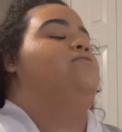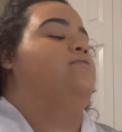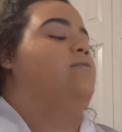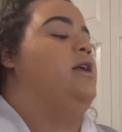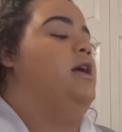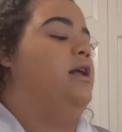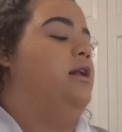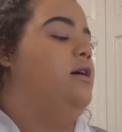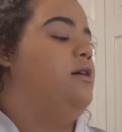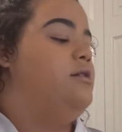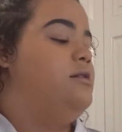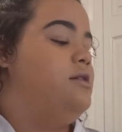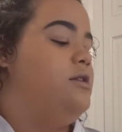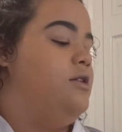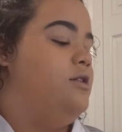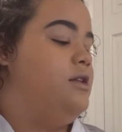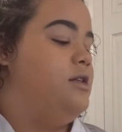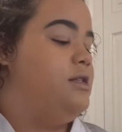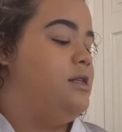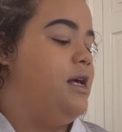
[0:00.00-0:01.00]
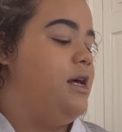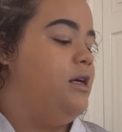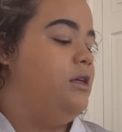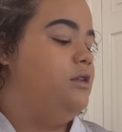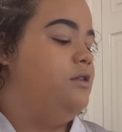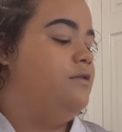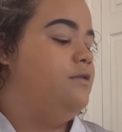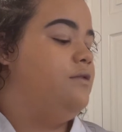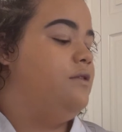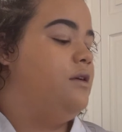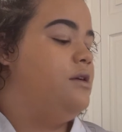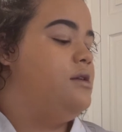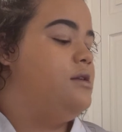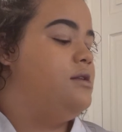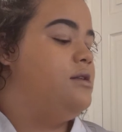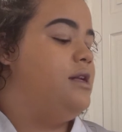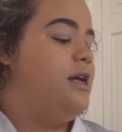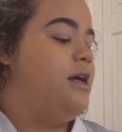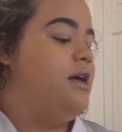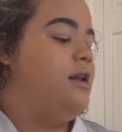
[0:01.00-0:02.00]
And also this e.l.f.
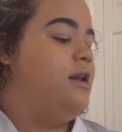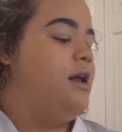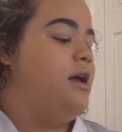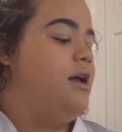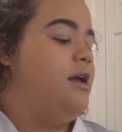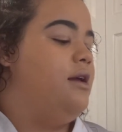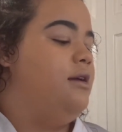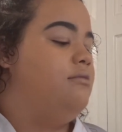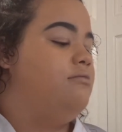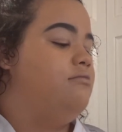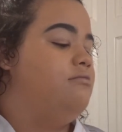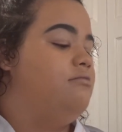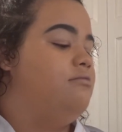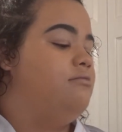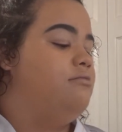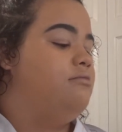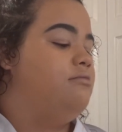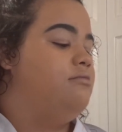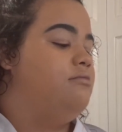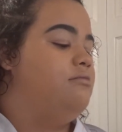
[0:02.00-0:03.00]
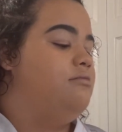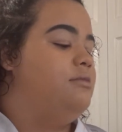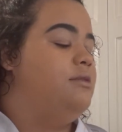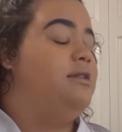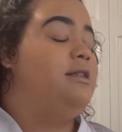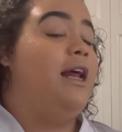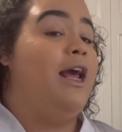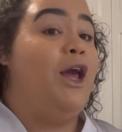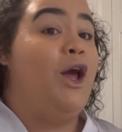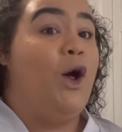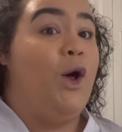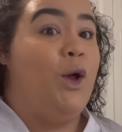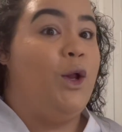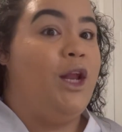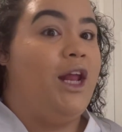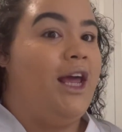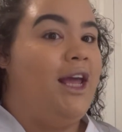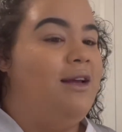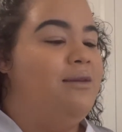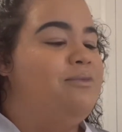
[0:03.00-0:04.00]
Stay at Night, Stay All
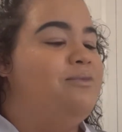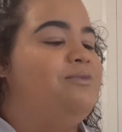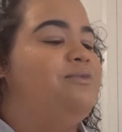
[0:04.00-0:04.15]
Night.